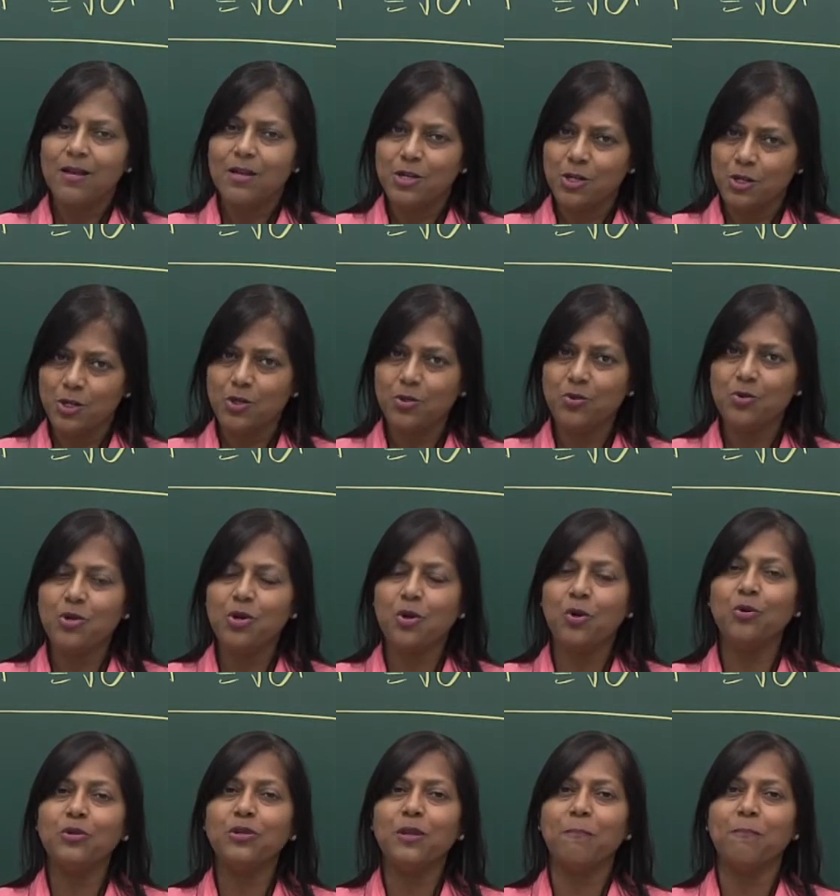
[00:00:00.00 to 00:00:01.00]
do you
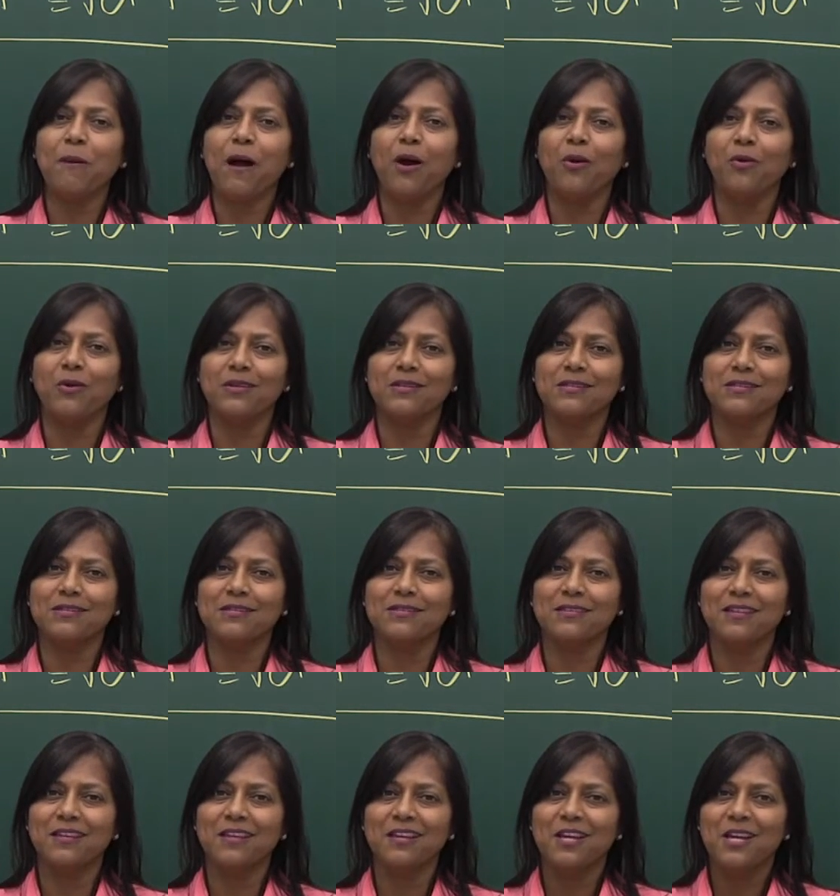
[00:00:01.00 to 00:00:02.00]
know the powers?
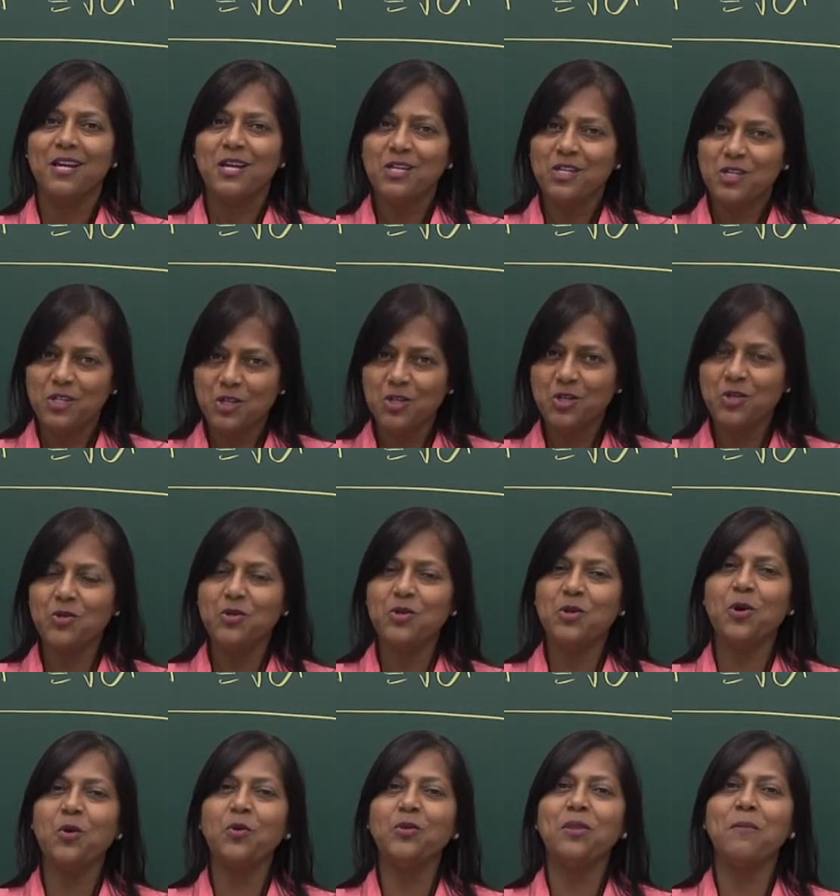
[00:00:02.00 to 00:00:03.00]
Do you
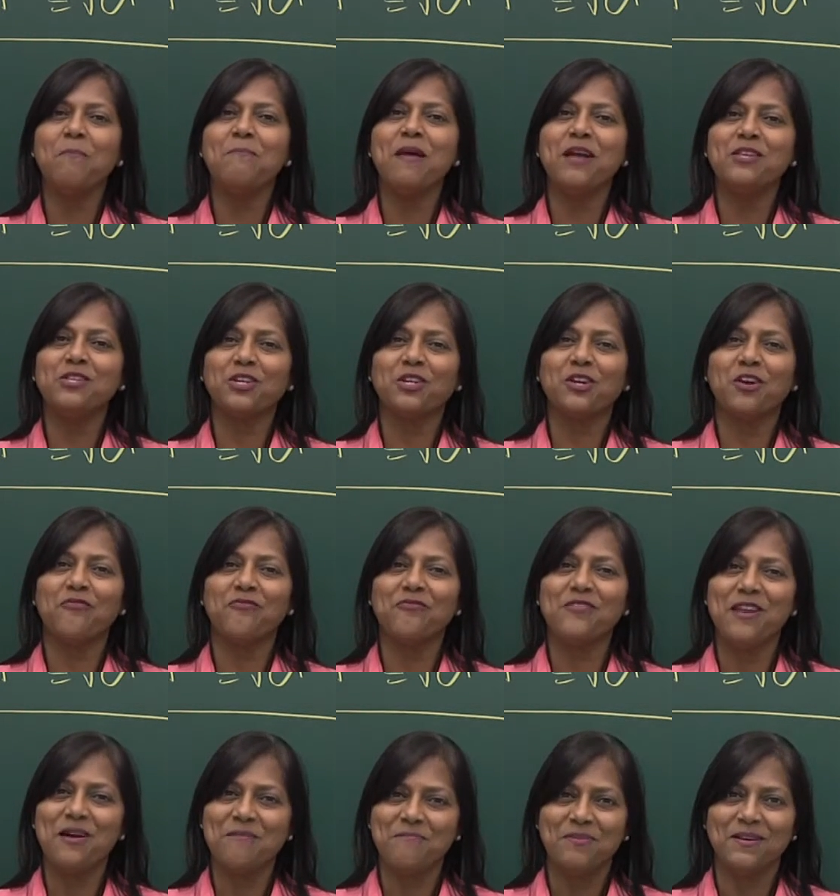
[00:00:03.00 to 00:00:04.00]
know the magic of
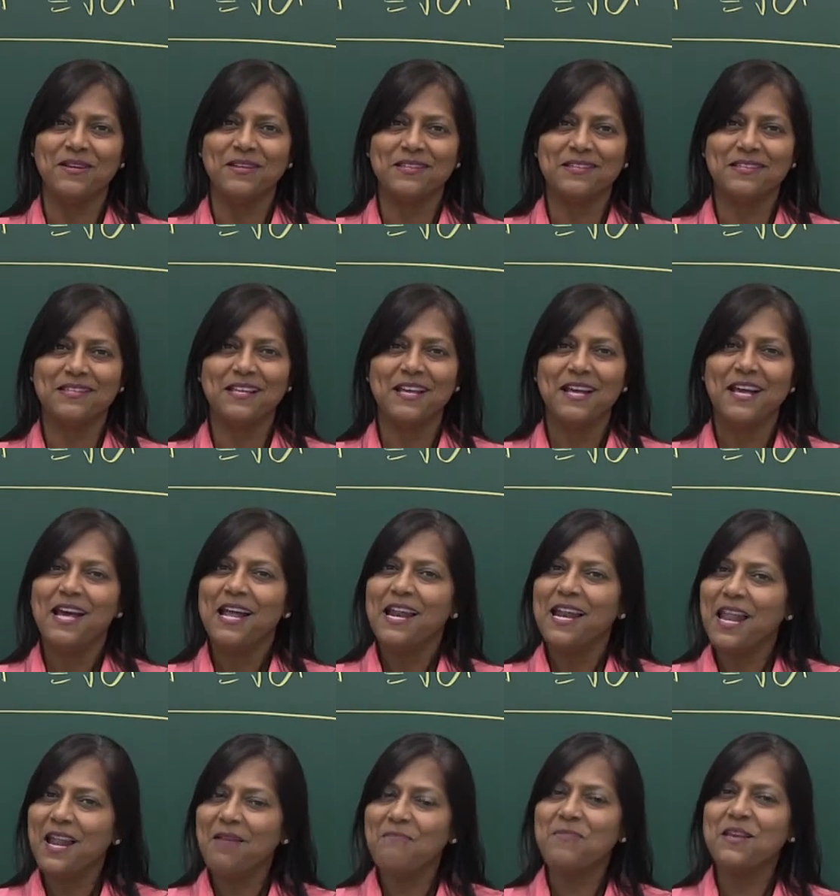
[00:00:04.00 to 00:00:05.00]
numbers?
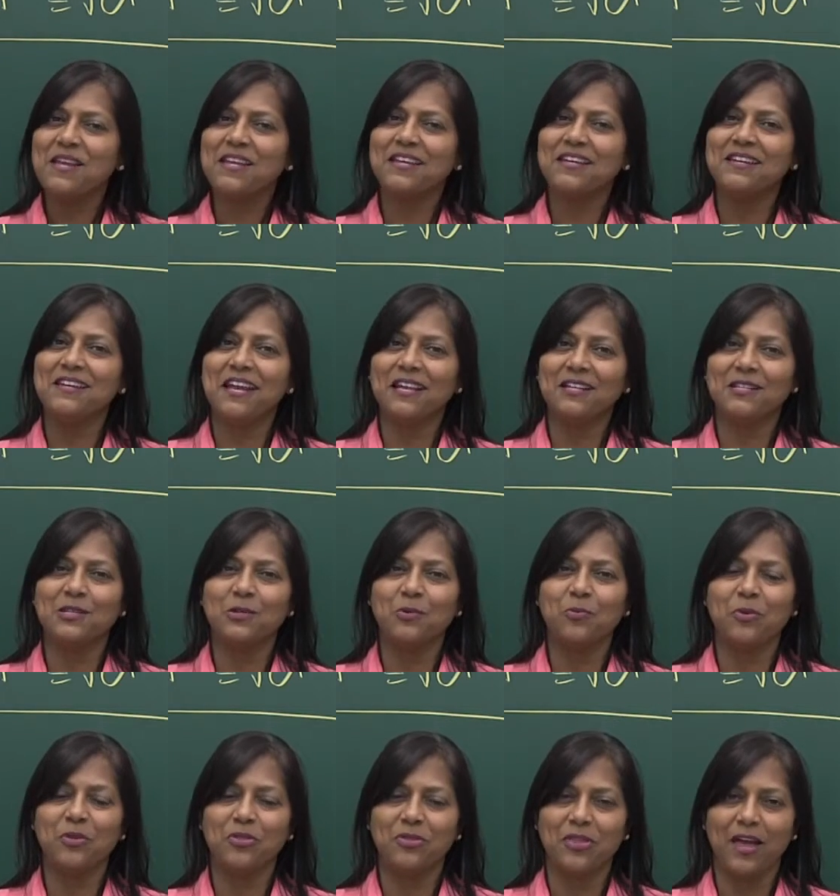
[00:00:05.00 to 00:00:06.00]
Let me connect you
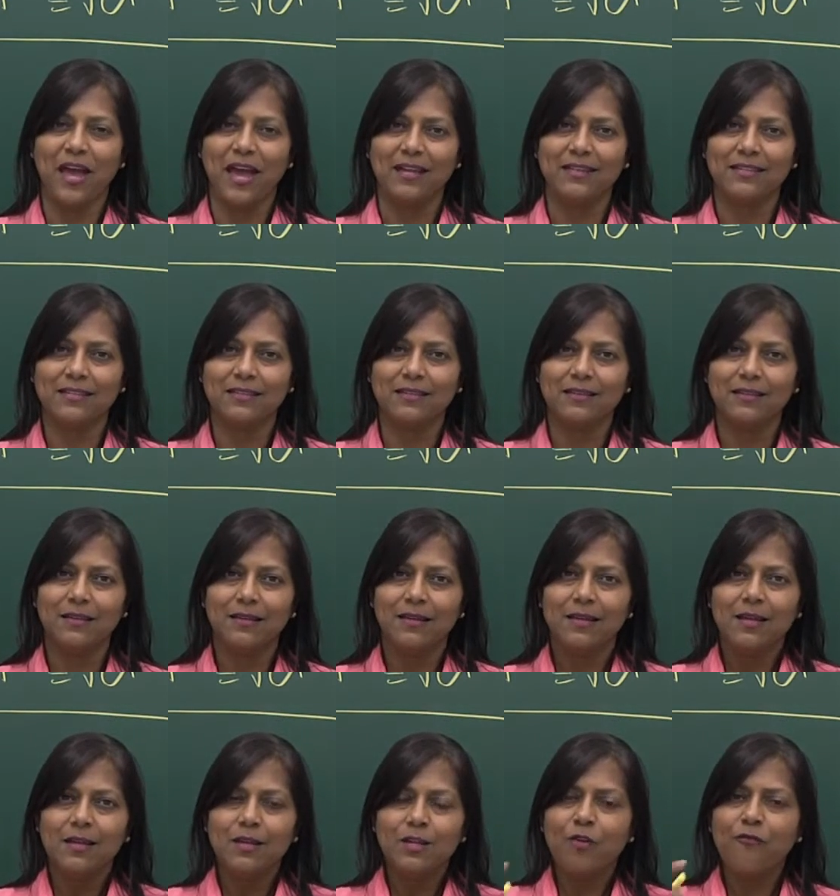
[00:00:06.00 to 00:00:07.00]
with that.
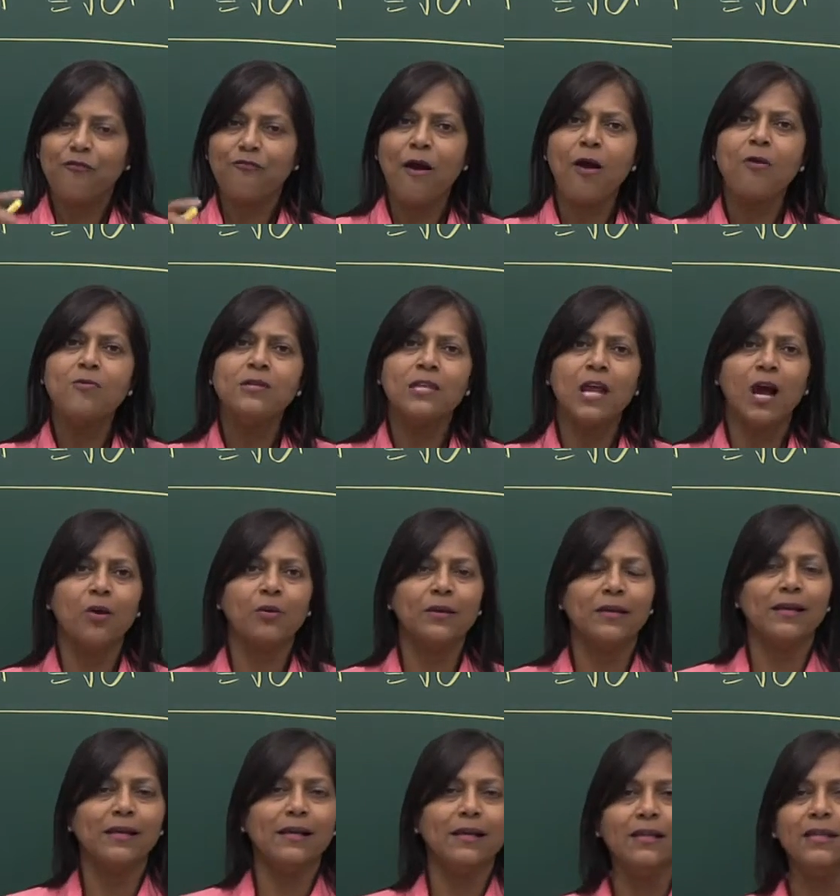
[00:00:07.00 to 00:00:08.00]
You found
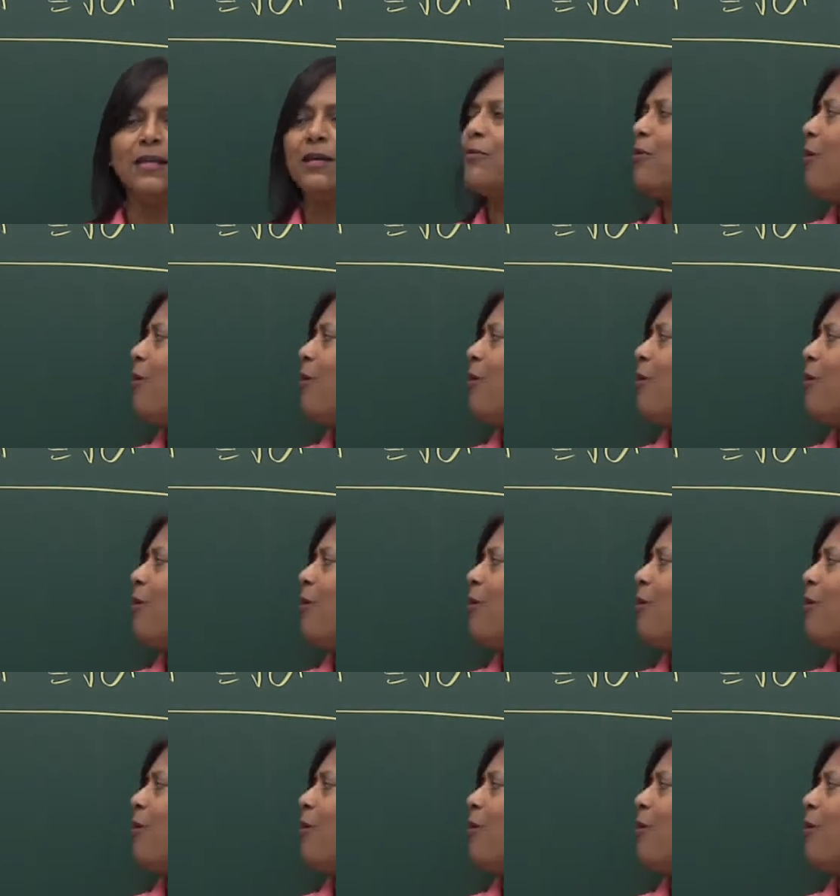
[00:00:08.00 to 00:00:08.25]
out earlier